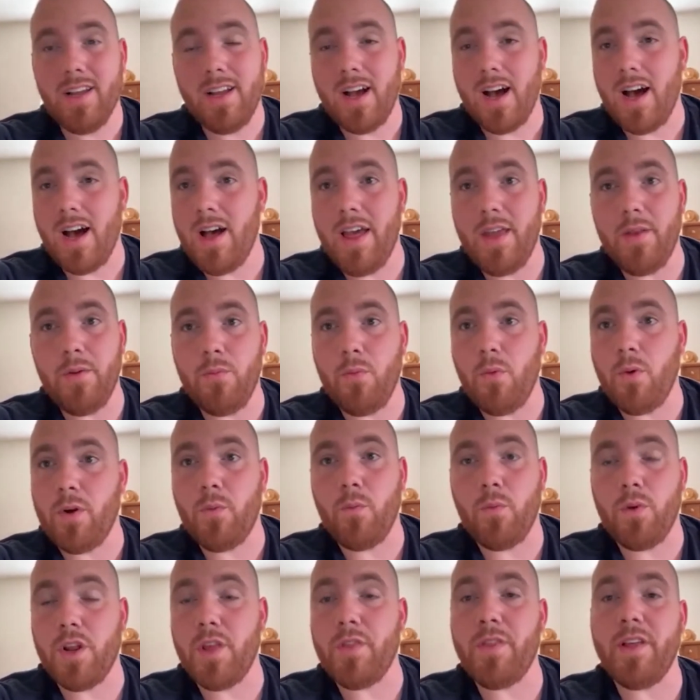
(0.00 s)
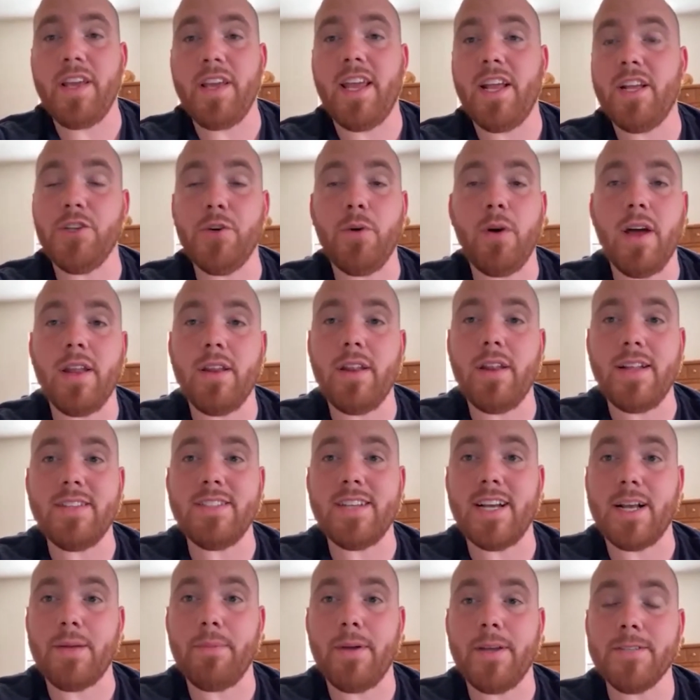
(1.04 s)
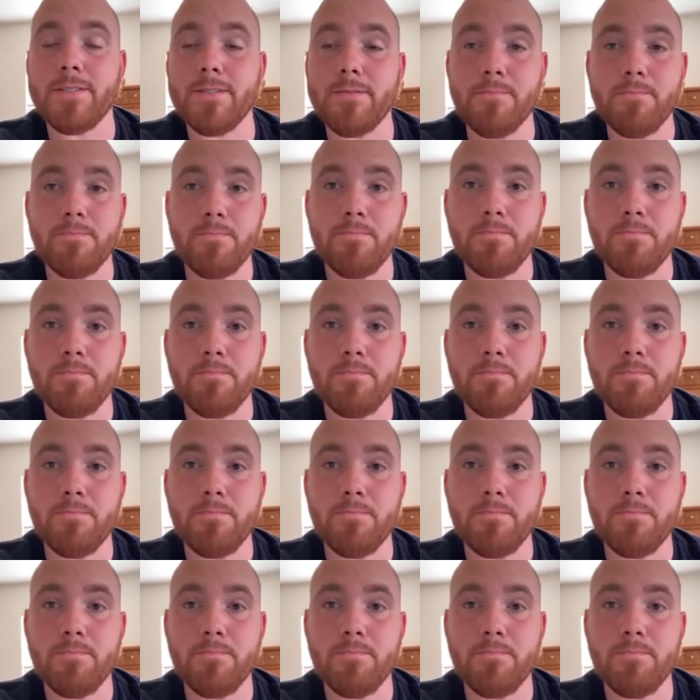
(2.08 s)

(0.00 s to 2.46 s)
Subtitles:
and what do you think he could do at second base?